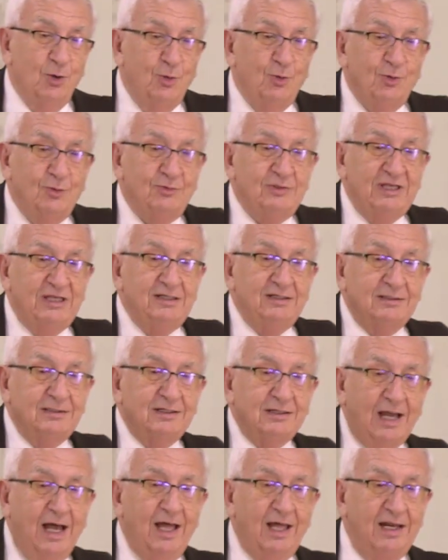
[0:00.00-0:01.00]
And I want to
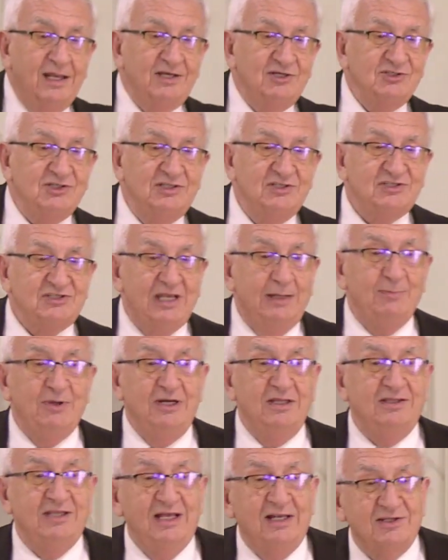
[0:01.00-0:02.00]
leave with you
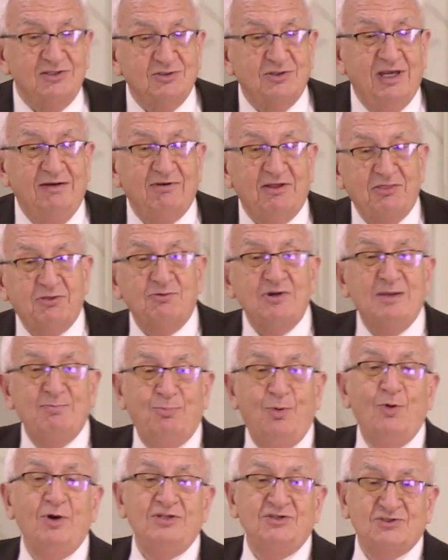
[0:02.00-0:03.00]
really just two
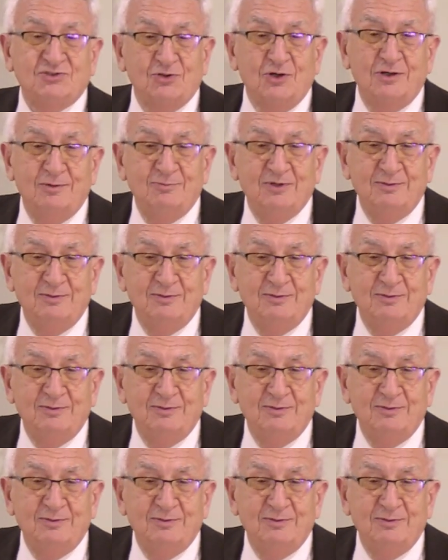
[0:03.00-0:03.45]
points.